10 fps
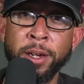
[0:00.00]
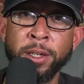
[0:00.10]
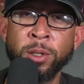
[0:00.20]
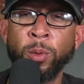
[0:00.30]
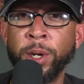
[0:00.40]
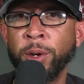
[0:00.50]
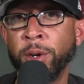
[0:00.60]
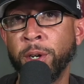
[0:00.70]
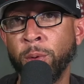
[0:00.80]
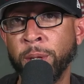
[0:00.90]
So what are you going to
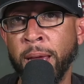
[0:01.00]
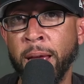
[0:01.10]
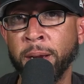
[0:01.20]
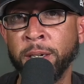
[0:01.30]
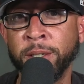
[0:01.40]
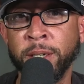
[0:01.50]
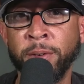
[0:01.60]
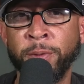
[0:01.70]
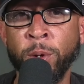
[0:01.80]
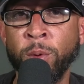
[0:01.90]
do with that? Because
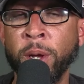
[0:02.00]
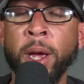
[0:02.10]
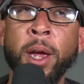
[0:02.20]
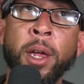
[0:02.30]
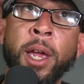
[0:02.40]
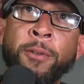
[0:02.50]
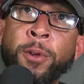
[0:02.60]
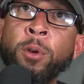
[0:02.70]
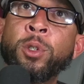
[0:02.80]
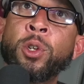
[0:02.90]
if
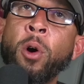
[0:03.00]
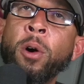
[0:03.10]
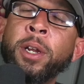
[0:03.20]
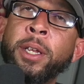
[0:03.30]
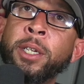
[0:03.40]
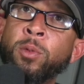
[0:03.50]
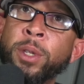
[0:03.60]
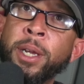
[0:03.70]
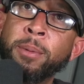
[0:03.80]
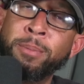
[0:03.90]
you started this with
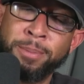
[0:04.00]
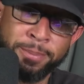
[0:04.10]
him